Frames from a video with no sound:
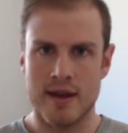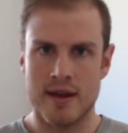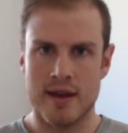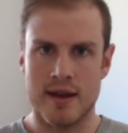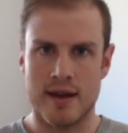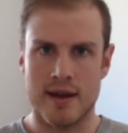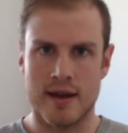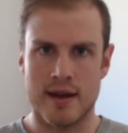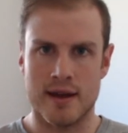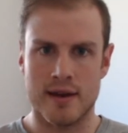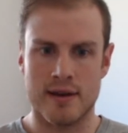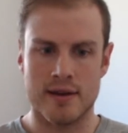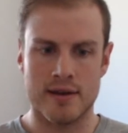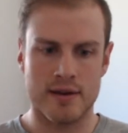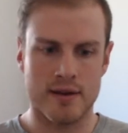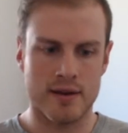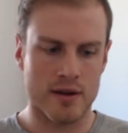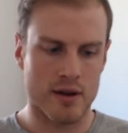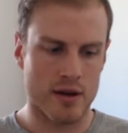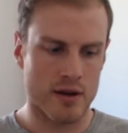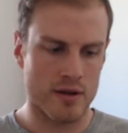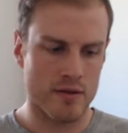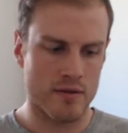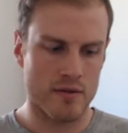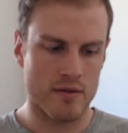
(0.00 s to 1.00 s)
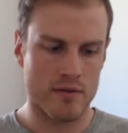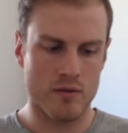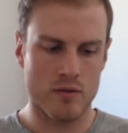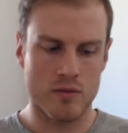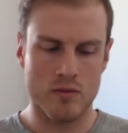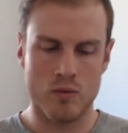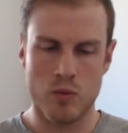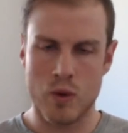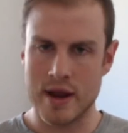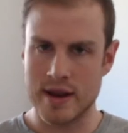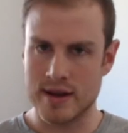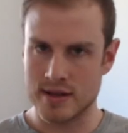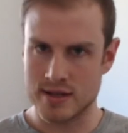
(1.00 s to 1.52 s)
And
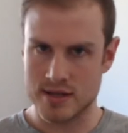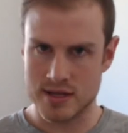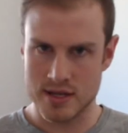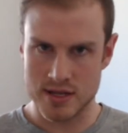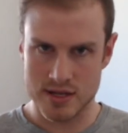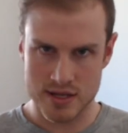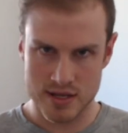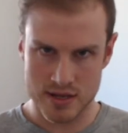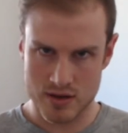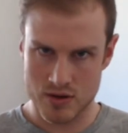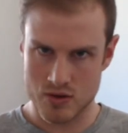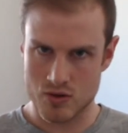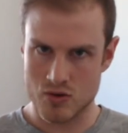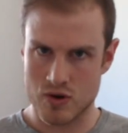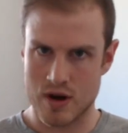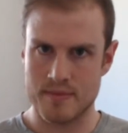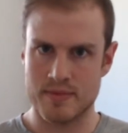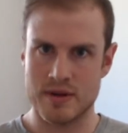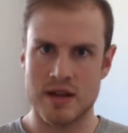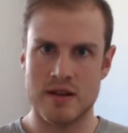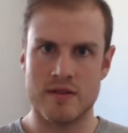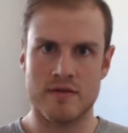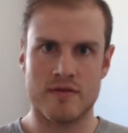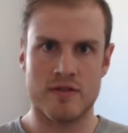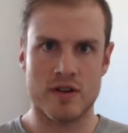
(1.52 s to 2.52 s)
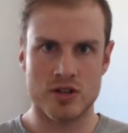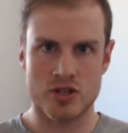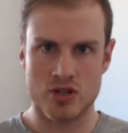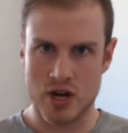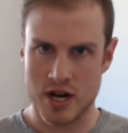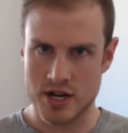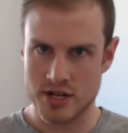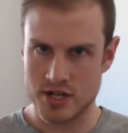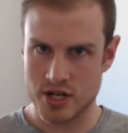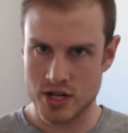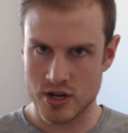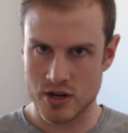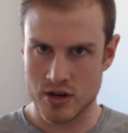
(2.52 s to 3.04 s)
weaknesses crept in,
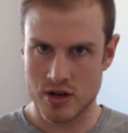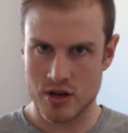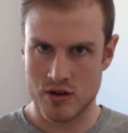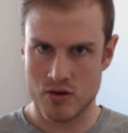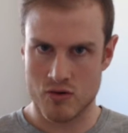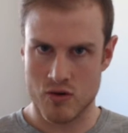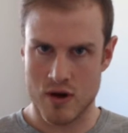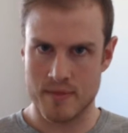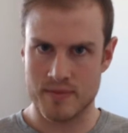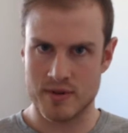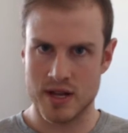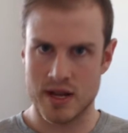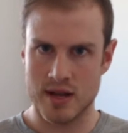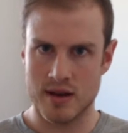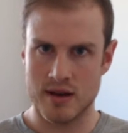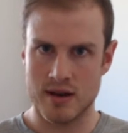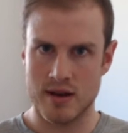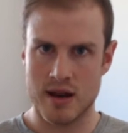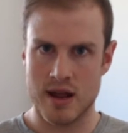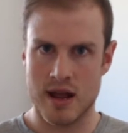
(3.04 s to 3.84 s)
frustration crept in,